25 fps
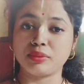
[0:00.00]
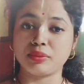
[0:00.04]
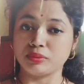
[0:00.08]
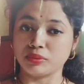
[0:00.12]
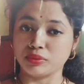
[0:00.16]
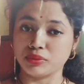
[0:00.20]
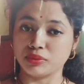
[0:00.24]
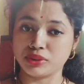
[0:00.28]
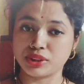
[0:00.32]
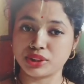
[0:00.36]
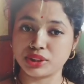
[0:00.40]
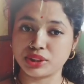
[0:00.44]

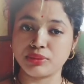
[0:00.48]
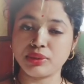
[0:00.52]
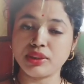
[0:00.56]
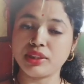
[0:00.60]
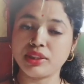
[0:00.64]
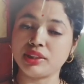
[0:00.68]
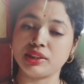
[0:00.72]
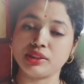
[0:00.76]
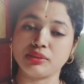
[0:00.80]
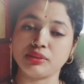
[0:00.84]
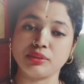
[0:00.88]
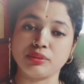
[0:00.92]
3
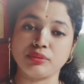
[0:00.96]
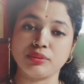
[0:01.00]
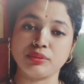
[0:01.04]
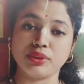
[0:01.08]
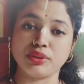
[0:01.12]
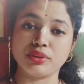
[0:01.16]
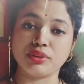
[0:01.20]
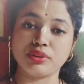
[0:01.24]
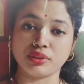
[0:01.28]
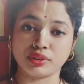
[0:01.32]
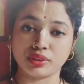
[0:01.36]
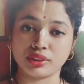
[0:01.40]
by
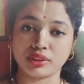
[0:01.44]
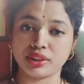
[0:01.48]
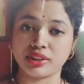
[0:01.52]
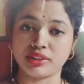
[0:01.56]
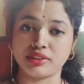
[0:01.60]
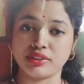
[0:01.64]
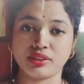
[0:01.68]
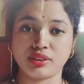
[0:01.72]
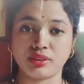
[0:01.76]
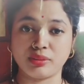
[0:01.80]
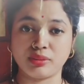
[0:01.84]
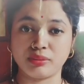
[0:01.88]
5
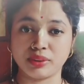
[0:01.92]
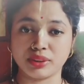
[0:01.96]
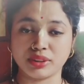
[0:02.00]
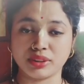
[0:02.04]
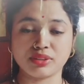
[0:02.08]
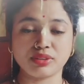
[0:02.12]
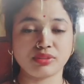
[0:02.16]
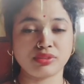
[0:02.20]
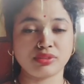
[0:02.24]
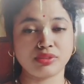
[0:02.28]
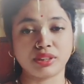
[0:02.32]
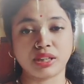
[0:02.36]

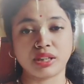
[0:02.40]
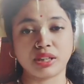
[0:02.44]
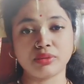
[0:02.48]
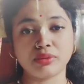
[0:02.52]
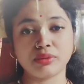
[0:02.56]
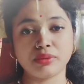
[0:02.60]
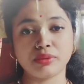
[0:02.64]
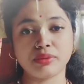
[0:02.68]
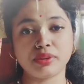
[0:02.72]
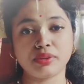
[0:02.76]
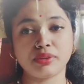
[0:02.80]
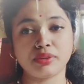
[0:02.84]
delta
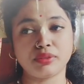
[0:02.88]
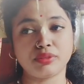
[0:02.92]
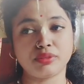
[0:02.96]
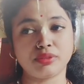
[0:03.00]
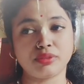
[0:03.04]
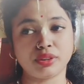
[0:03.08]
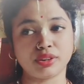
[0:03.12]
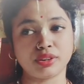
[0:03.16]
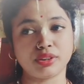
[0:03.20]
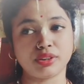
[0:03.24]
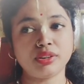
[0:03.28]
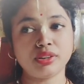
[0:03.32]

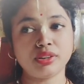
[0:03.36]
naught.